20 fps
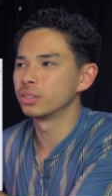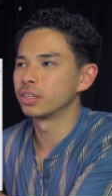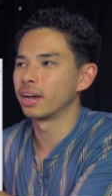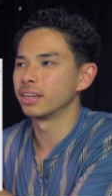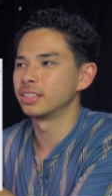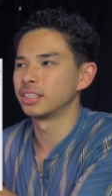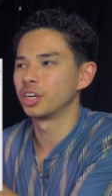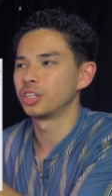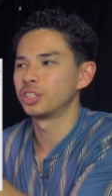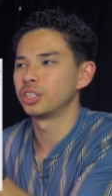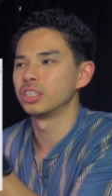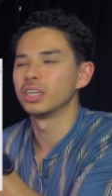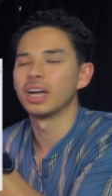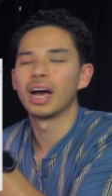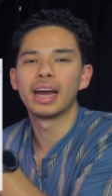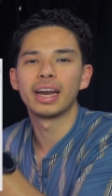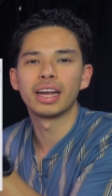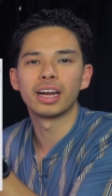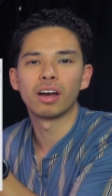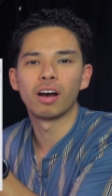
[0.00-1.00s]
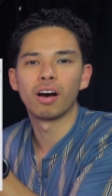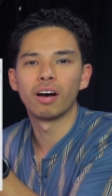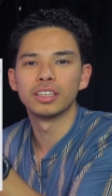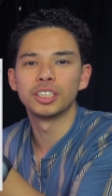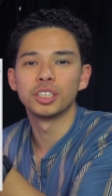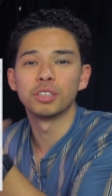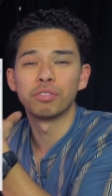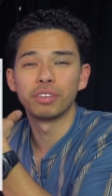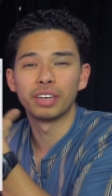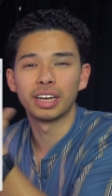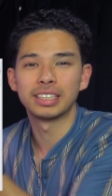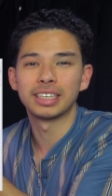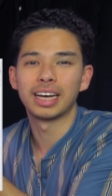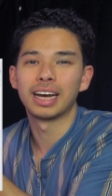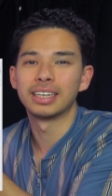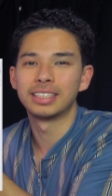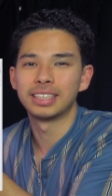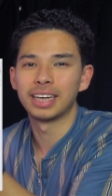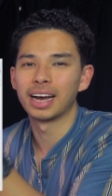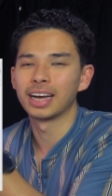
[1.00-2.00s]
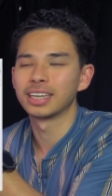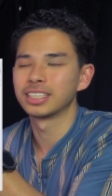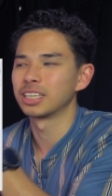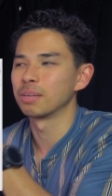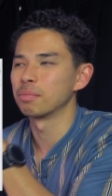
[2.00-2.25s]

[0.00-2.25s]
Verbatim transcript: entire session adding cards and you forget to add tags,